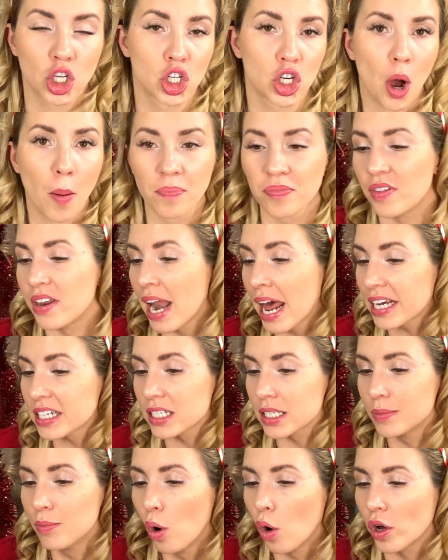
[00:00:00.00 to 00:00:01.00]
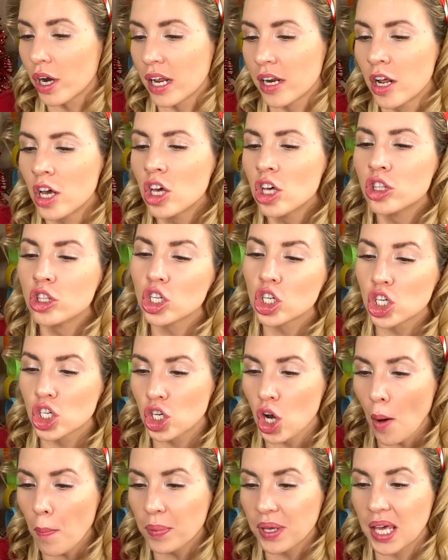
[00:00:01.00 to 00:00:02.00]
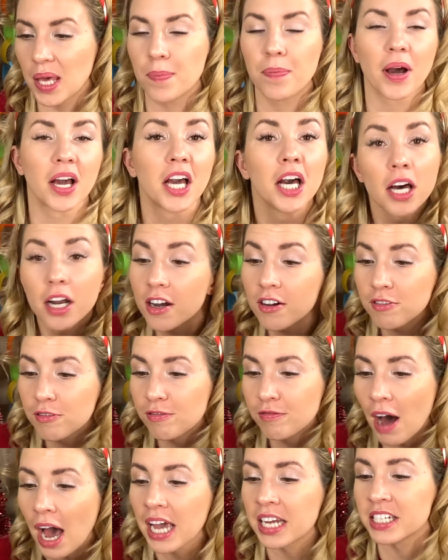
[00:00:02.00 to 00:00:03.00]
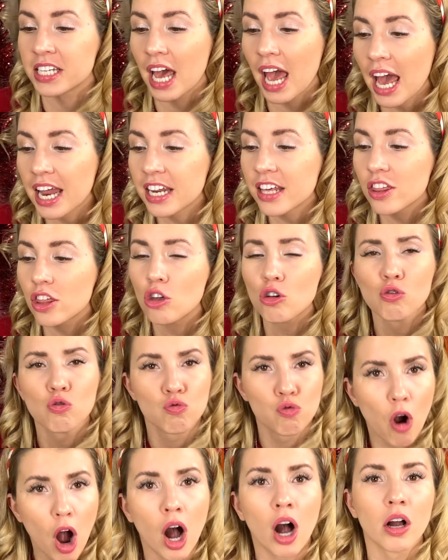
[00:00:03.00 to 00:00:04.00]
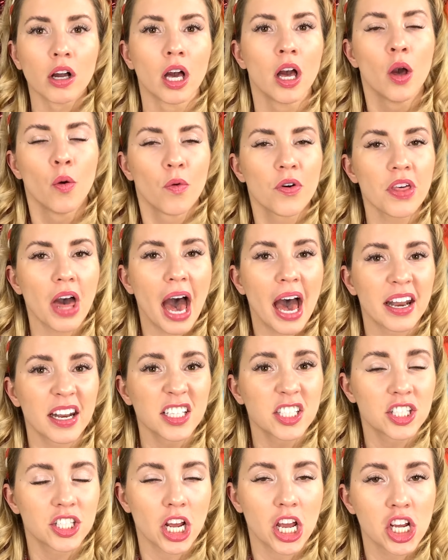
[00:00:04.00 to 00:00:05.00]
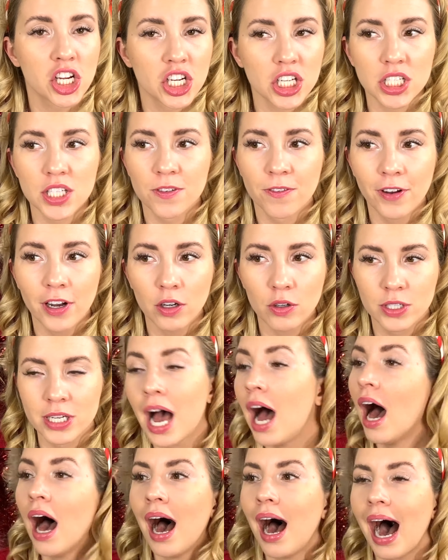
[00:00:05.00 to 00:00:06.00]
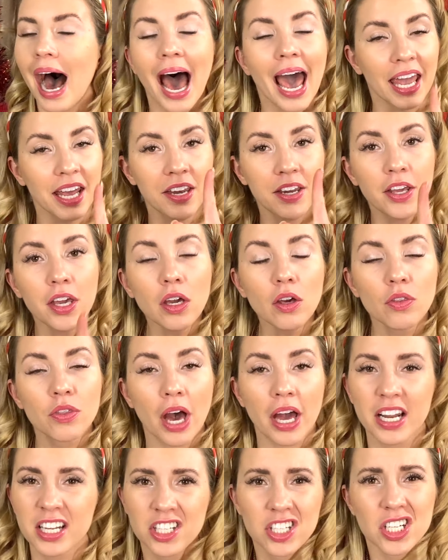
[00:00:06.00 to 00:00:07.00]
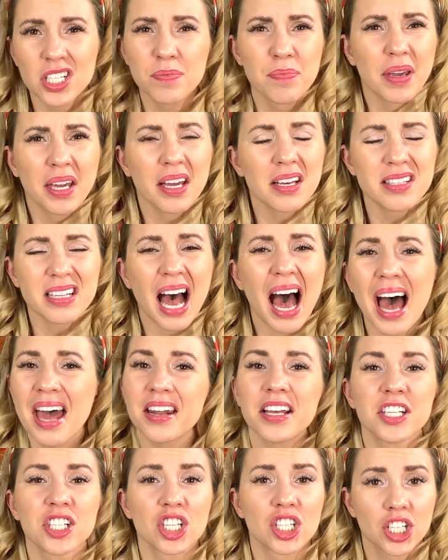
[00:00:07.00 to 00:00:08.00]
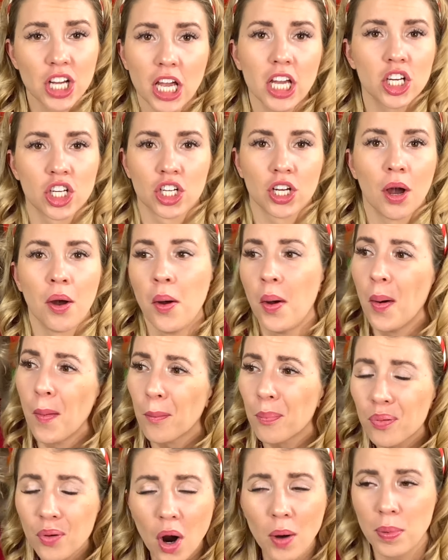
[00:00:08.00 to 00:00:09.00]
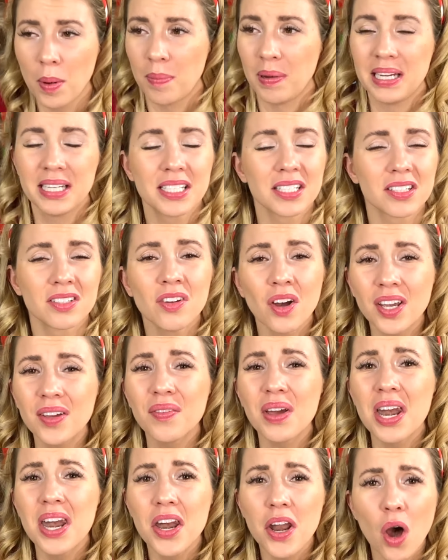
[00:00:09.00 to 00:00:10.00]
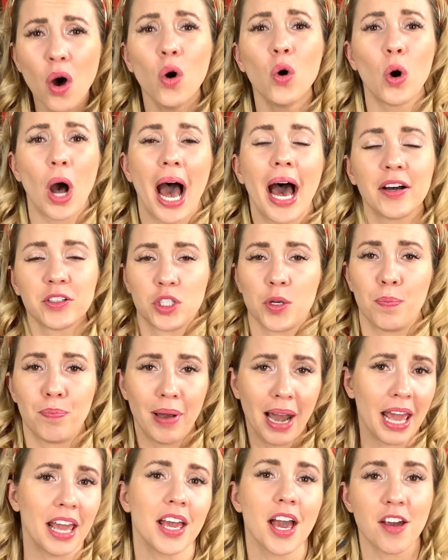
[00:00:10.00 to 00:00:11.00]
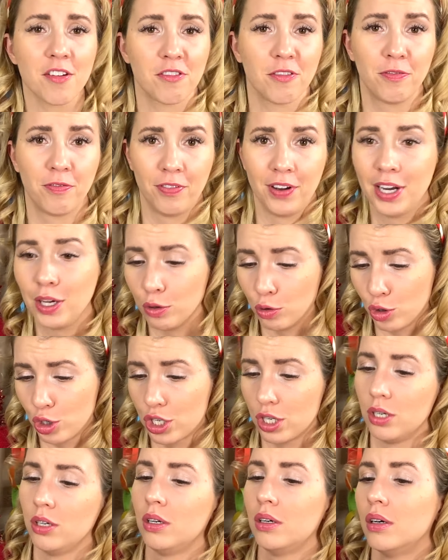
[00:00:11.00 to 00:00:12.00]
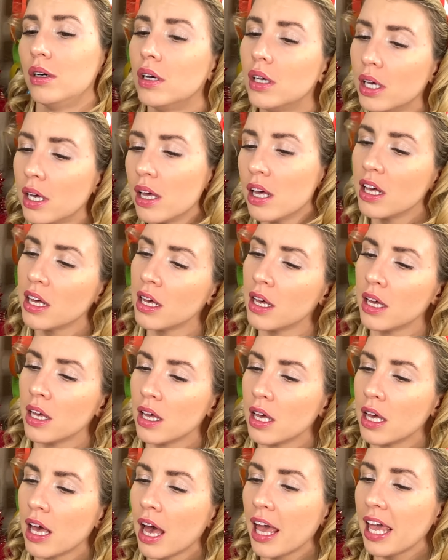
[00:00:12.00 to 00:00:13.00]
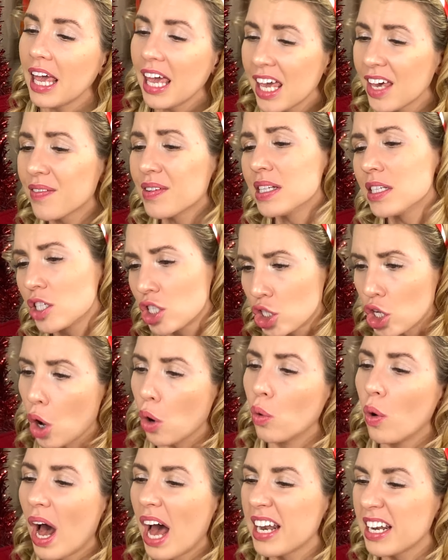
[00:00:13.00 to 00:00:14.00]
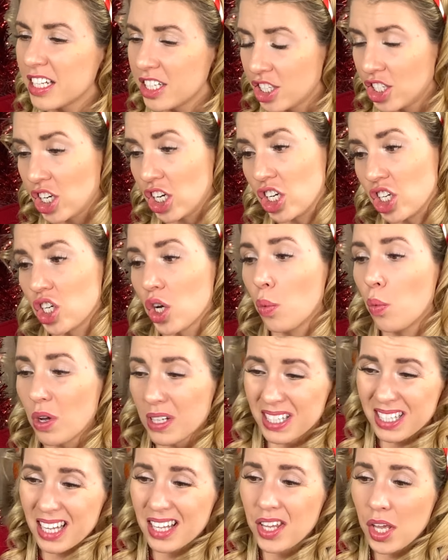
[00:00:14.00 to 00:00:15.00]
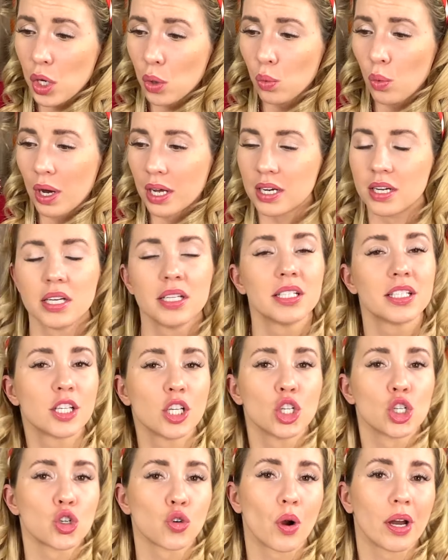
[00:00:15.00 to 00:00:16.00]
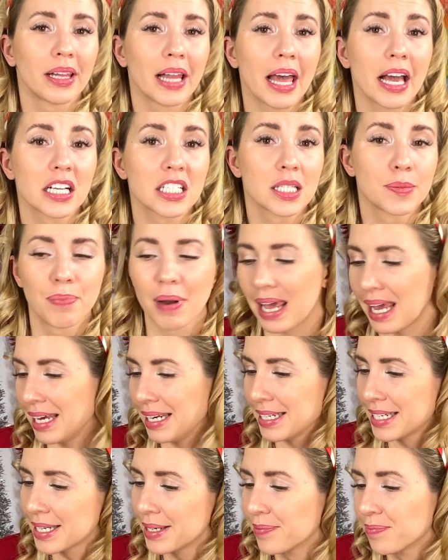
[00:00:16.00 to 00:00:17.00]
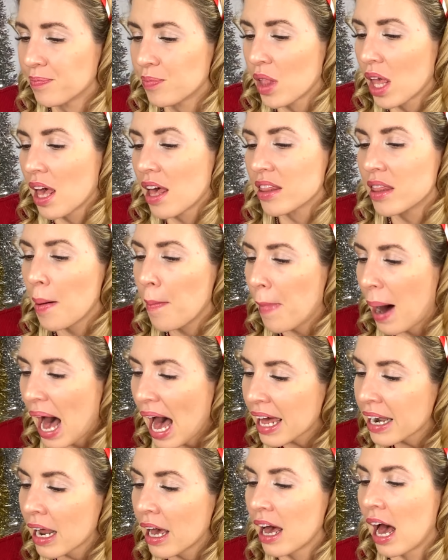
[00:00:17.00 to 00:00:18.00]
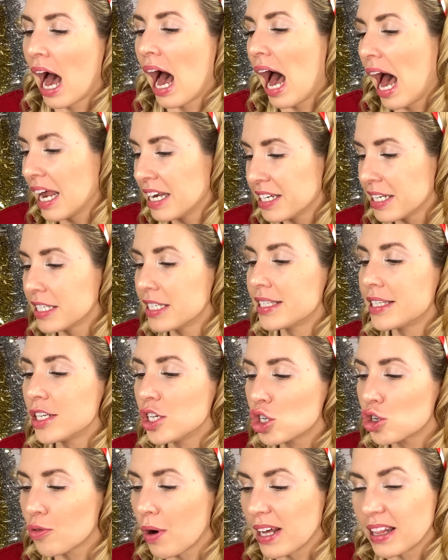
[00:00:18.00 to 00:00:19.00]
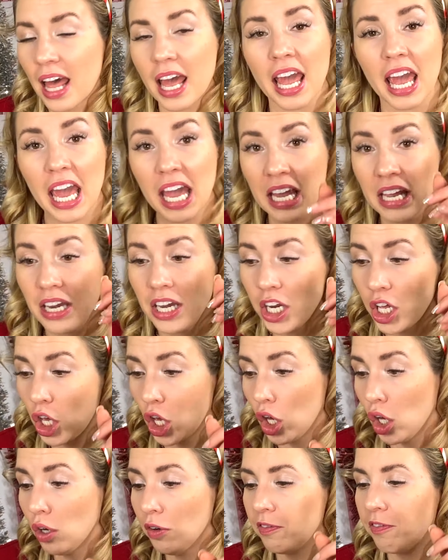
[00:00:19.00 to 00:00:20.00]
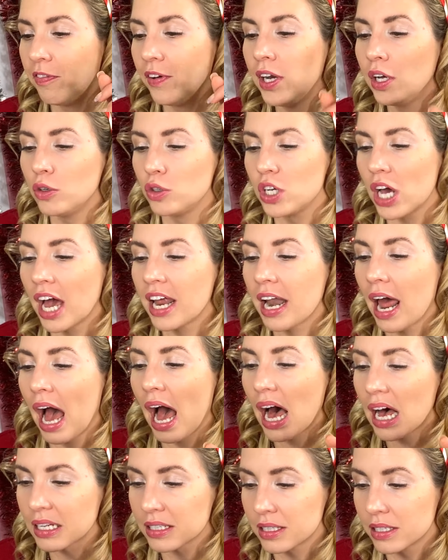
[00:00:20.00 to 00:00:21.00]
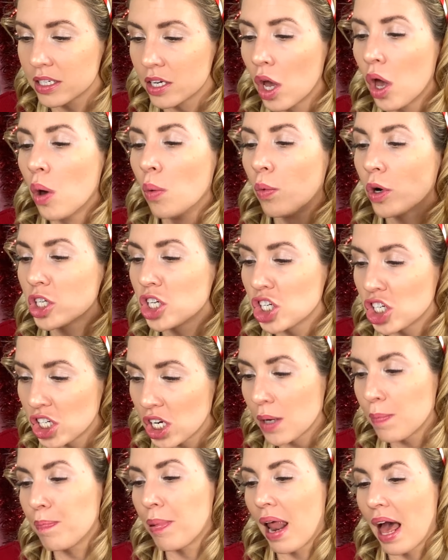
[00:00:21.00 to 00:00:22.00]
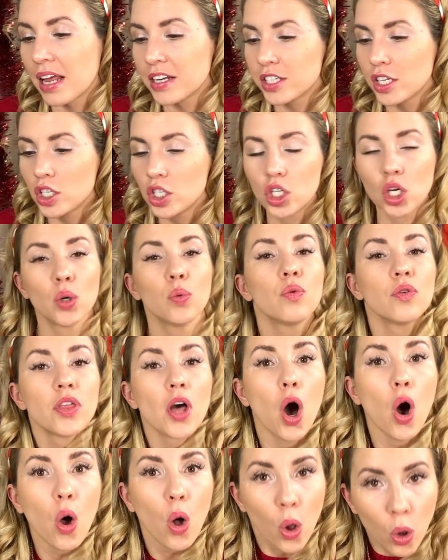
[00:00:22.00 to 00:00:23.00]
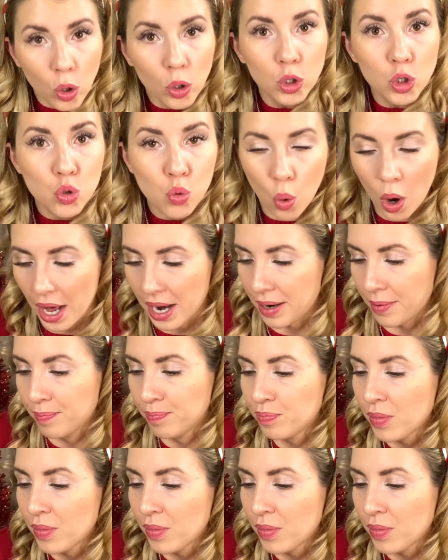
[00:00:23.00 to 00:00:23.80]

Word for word: shop the next morning, the shopkeeper couldn't find anything wrong with Anastasia's flute. I knew that it's just because Anastasia probably does not even know how to play a flute. Even so, Anastasia wants a new one, Cinderella explained. The man handed Cinderella a new flute and asked what she planned to do with the old one.